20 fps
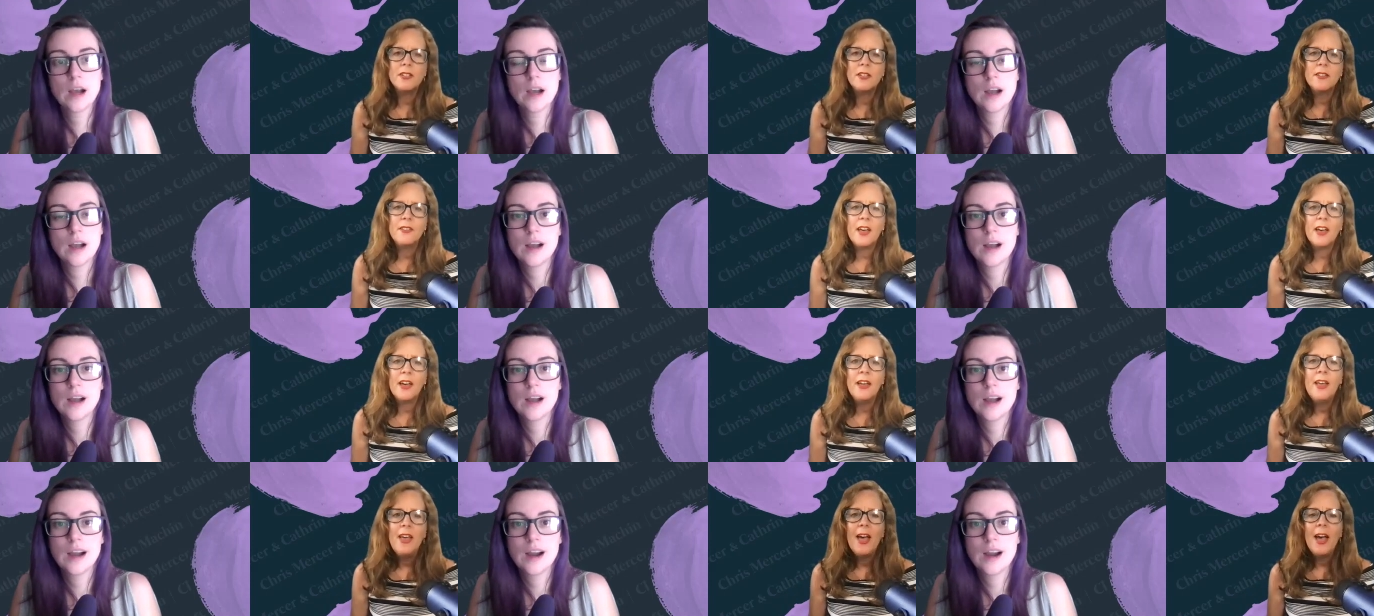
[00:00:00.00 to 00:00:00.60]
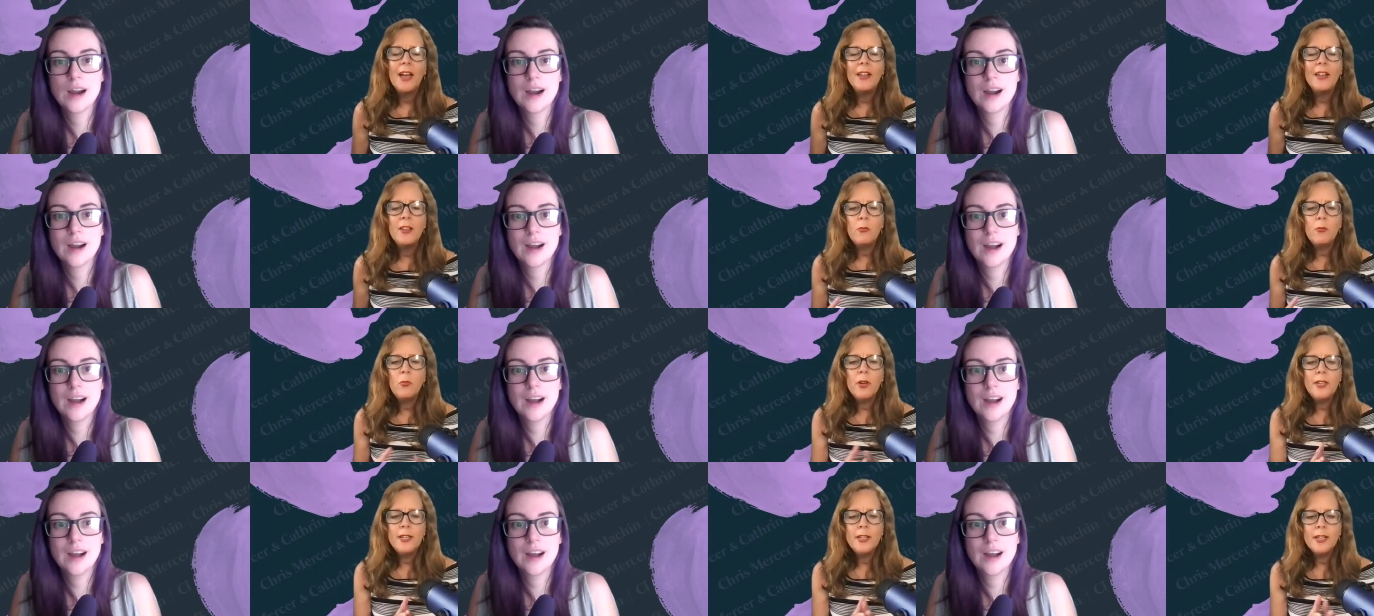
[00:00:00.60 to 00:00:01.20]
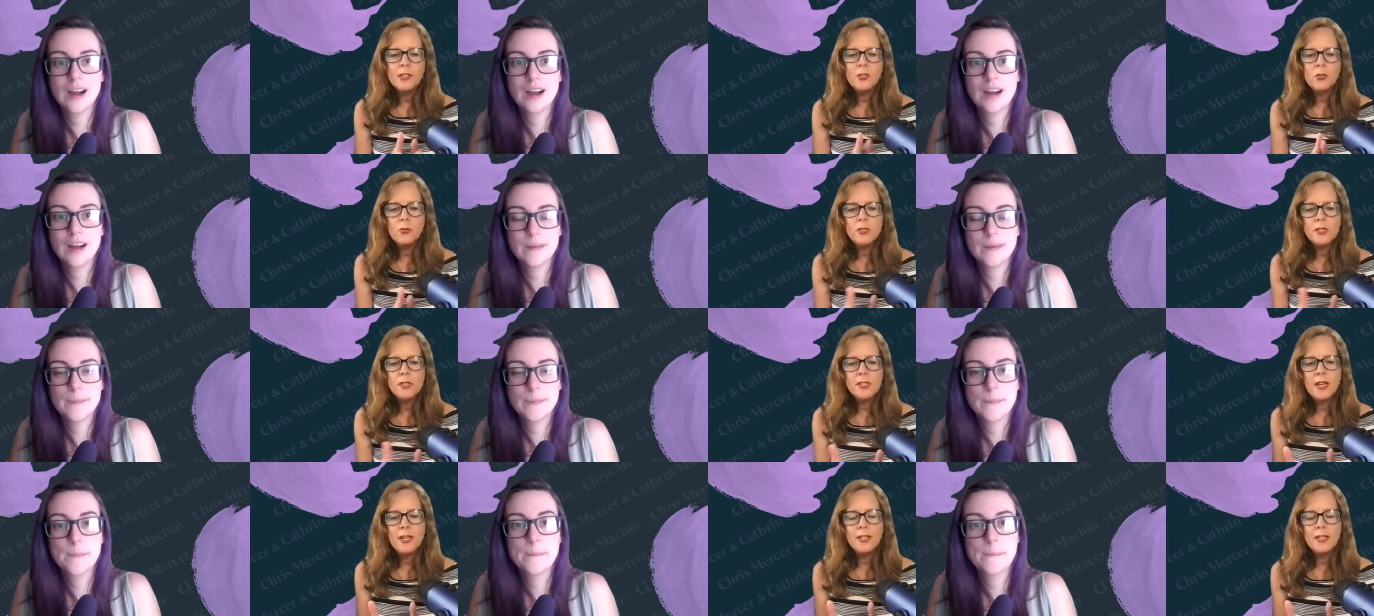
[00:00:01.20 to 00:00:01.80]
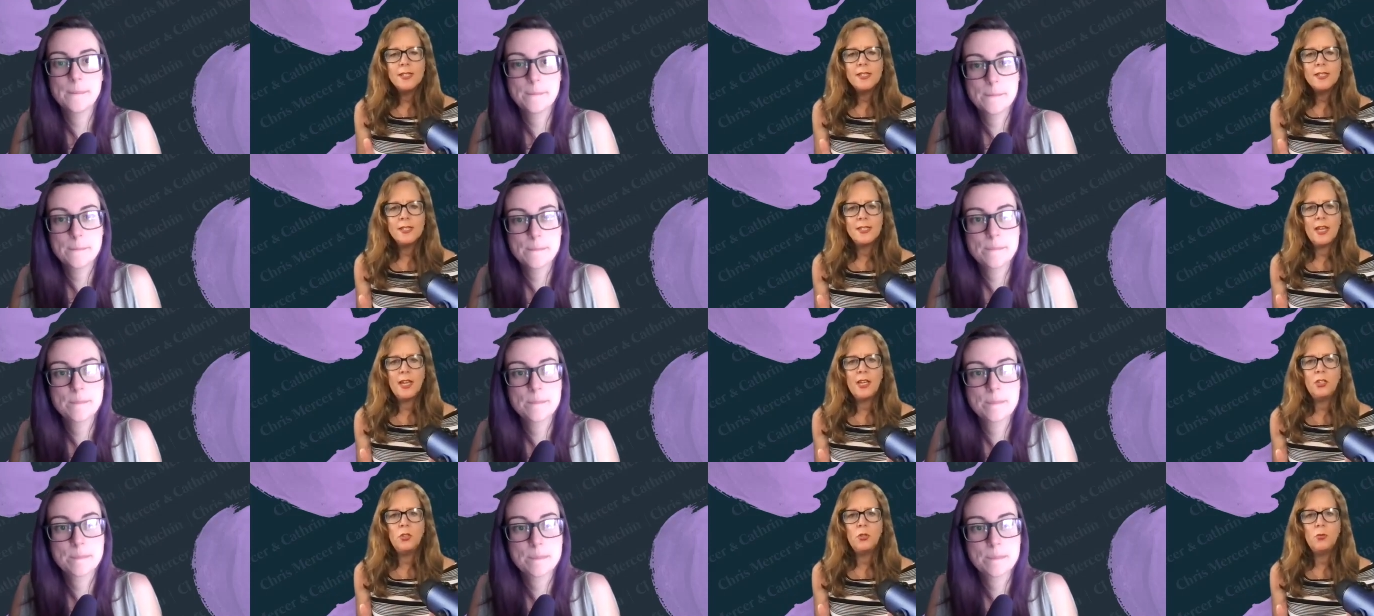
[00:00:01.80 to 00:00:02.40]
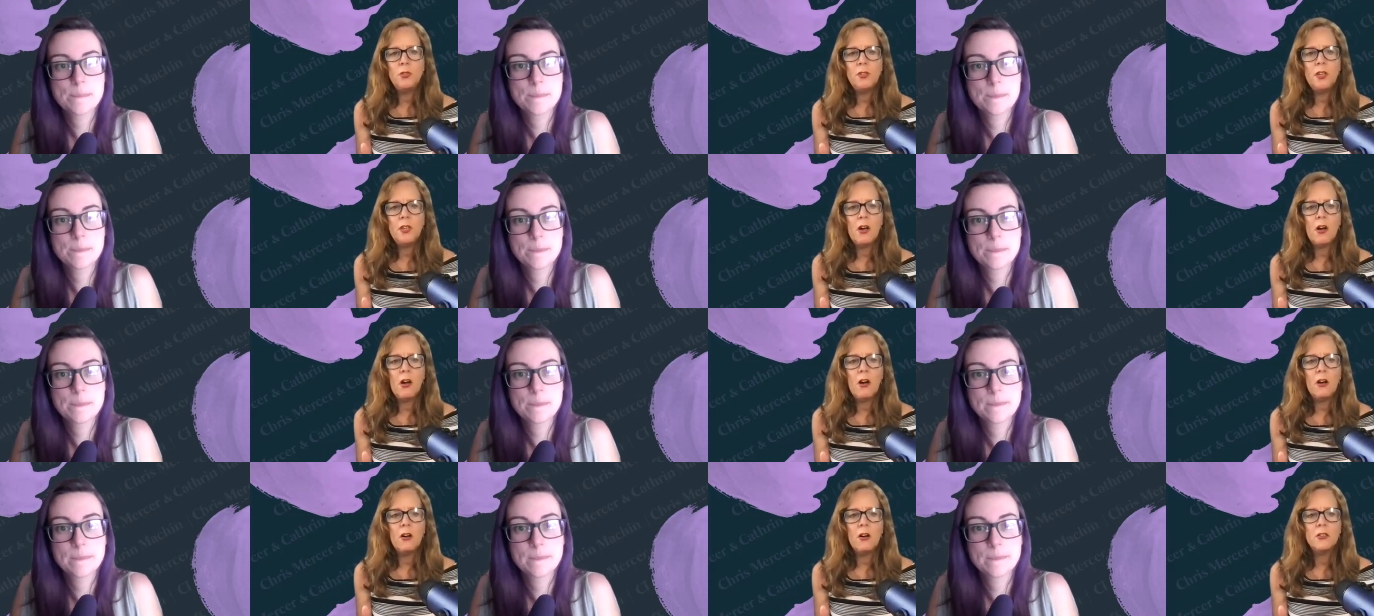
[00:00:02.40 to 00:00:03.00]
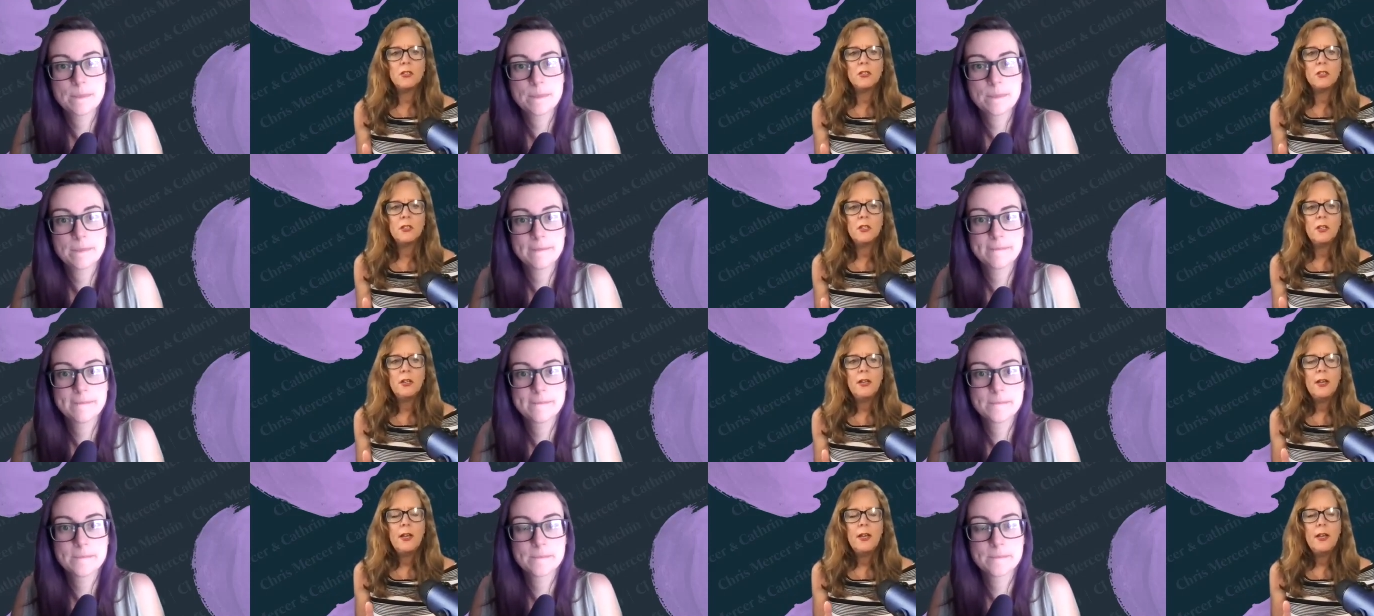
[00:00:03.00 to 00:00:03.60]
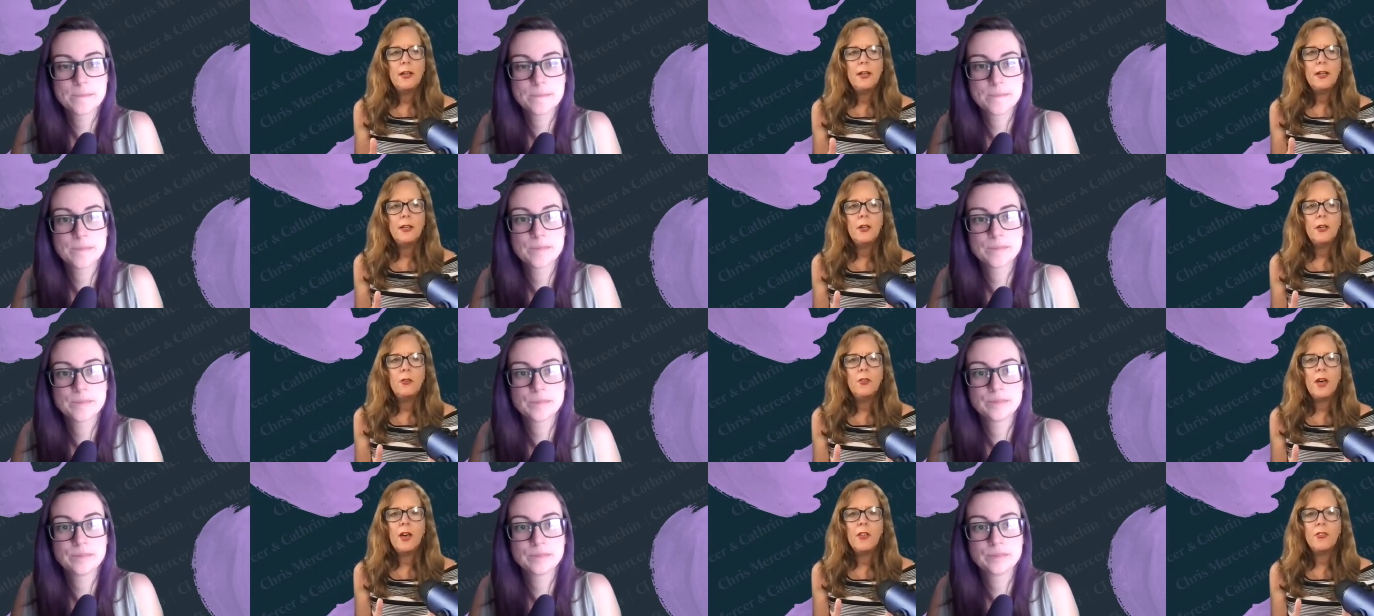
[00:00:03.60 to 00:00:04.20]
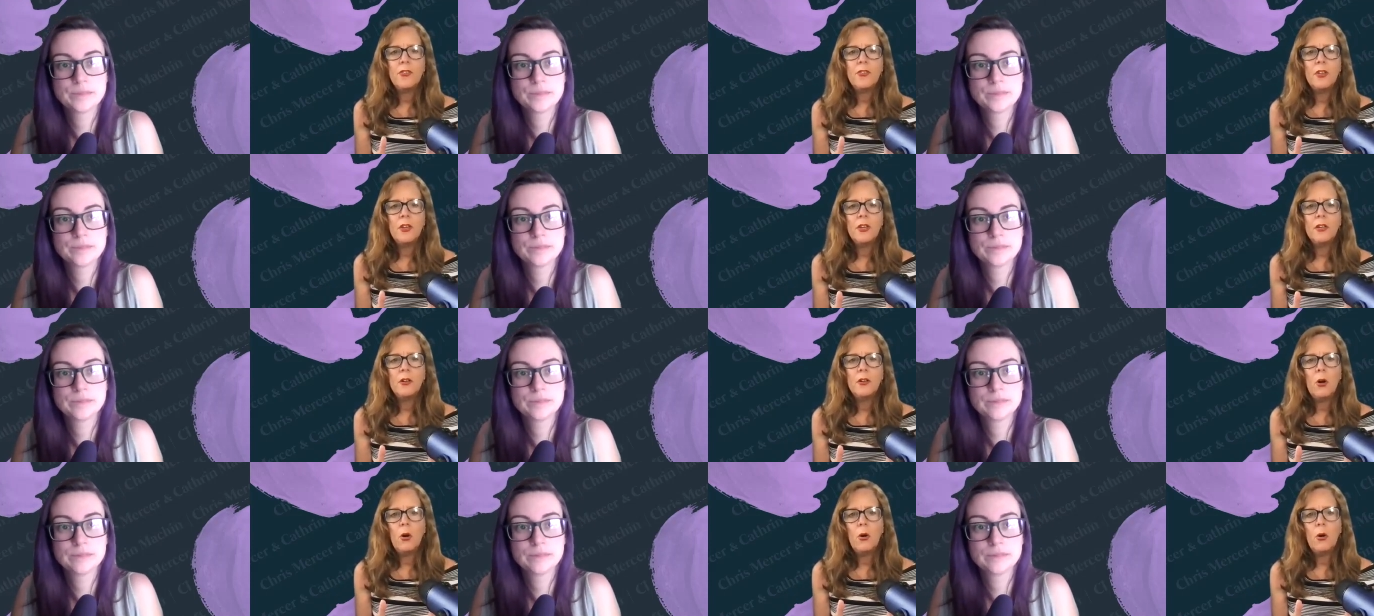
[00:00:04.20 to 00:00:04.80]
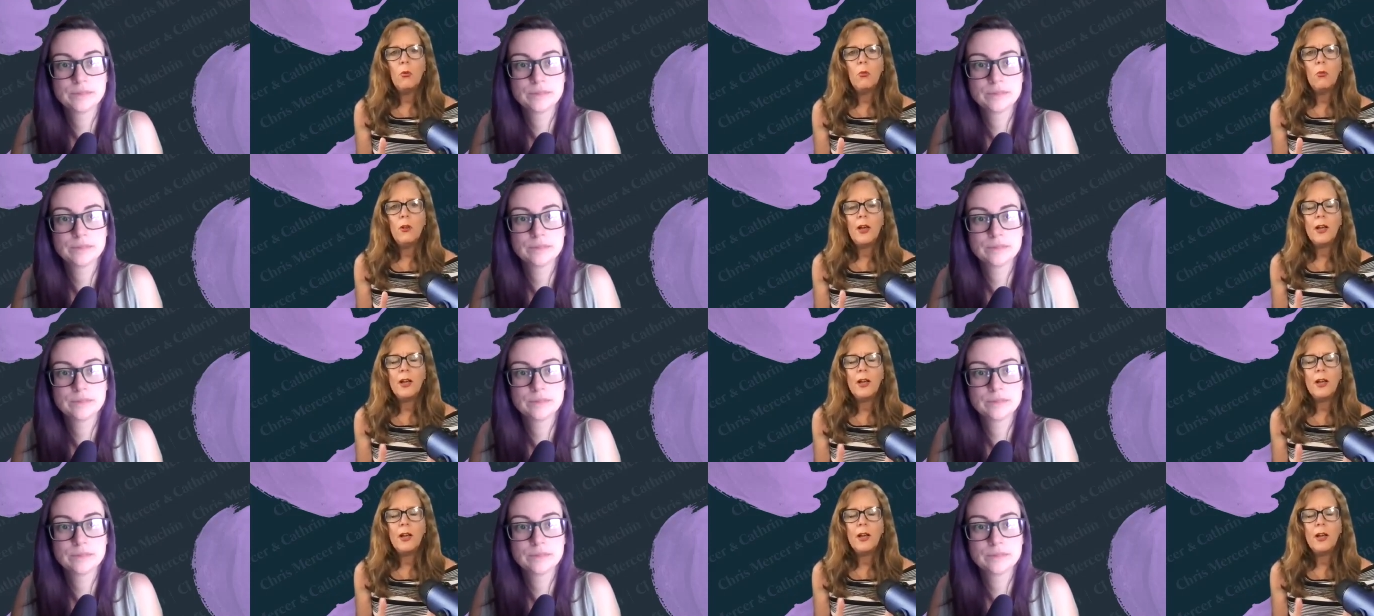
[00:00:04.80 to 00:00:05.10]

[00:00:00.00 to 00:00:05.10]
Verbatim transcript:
Speaker 1: in that and then when you get to a certain stage with the art you know that thing oh i